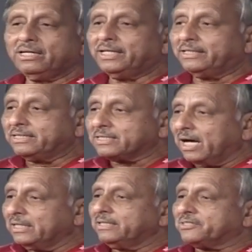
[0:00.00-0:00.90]
that this
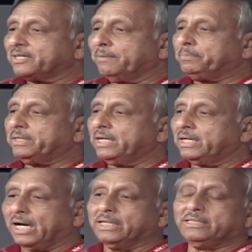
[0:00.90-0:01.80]
uninterrupted and
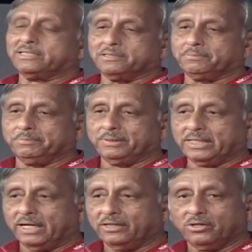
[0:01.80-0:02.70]
uninterruptible
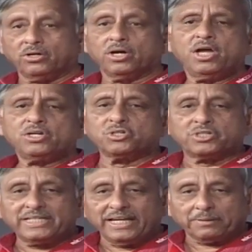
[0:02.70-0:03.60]
dialogue
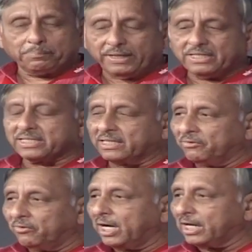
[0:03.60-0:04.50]
should take place at the
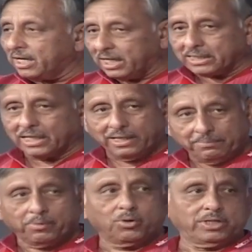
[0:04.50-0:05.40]
Wagah-Atari
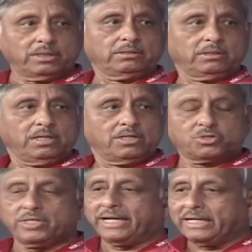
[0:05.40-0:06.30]
border,
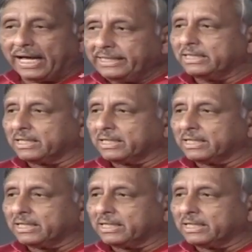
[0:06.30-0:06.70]
so that neither